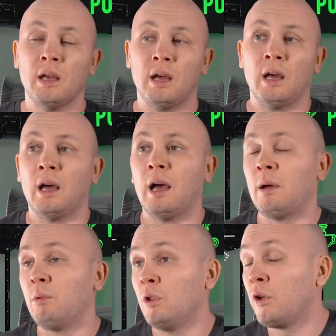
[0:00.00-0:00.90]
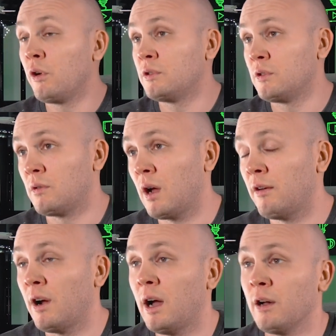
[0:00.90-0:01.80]
I will not also
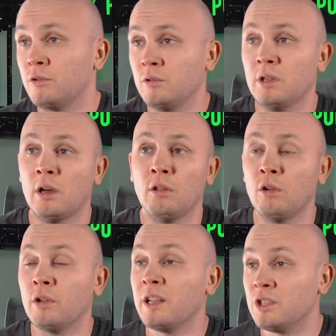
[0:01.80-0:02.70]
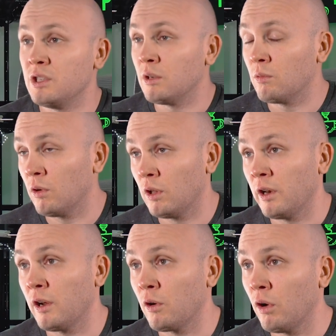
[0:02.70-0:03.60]
cover how to download HD
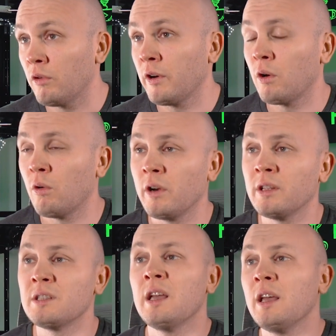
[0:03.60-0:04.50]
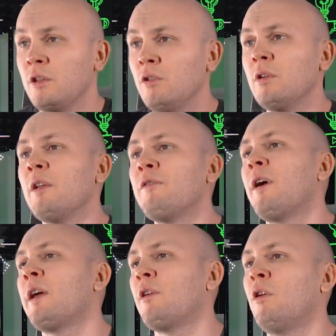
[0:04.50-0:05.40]
quality call recordings. You can
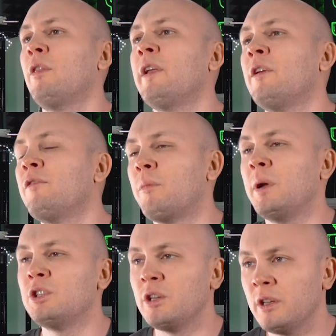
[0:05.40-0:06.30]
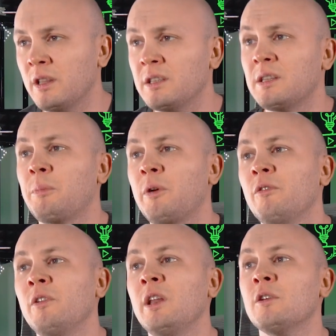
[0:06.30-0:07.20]
find all that information in the separate
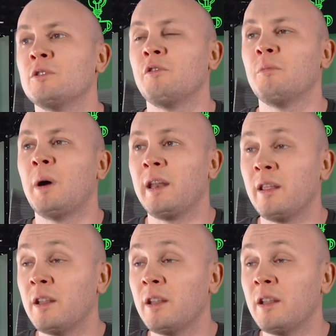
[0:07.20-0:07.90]
videos of mine in the